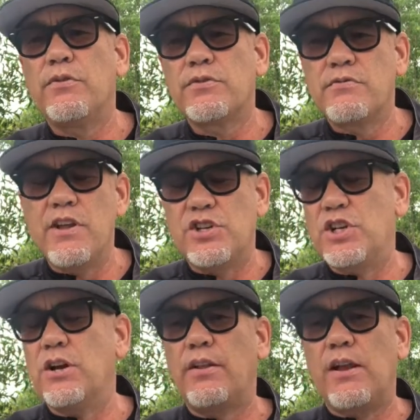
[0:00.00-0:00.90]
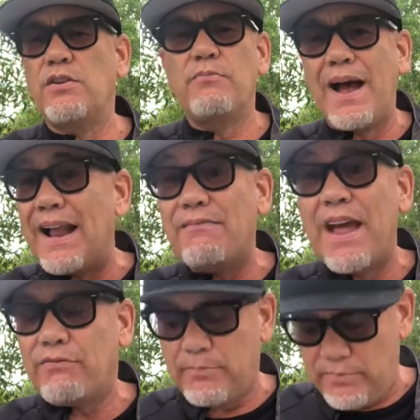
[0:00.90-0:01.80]
this year that you might have
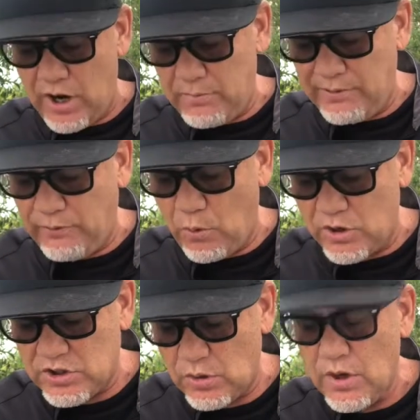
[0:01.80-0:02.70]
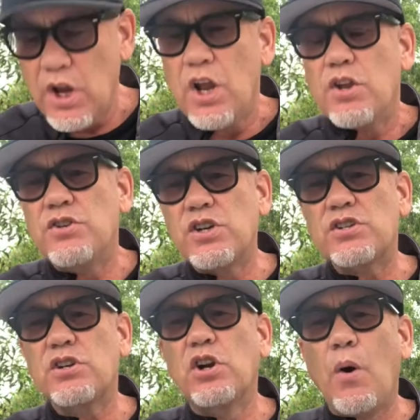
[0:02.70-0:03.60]
never done before. So
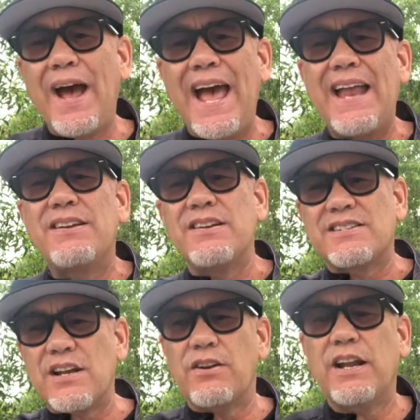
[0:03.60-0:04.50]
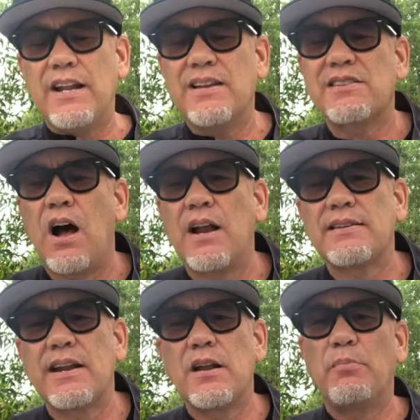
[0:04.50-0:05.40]
just go ahead, consider getting this
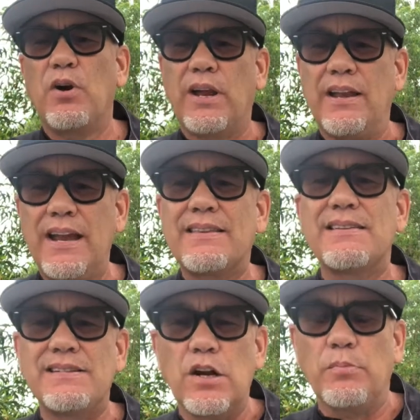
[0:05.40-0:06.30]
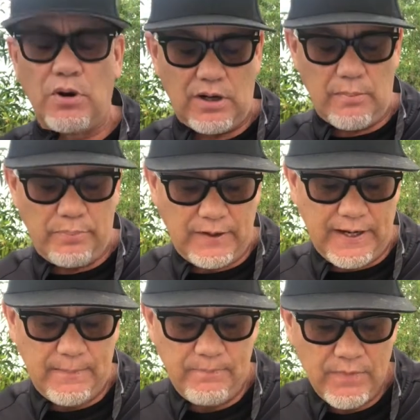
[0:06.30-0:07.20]
content in the book and get this yearbook
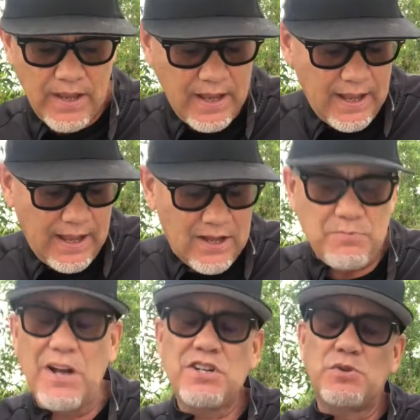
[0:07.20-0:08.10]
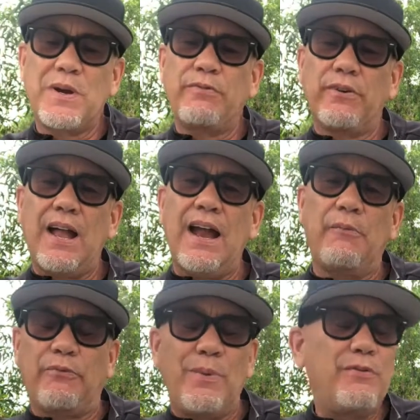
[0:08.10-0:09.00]
complete. As much as we'd love
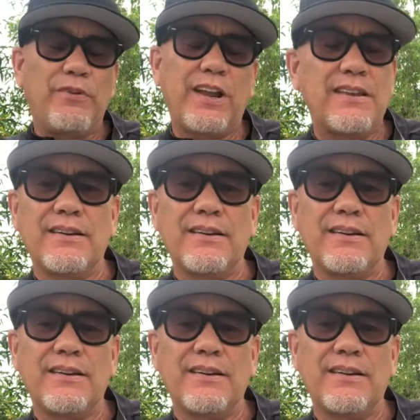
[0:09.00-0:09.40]
to forget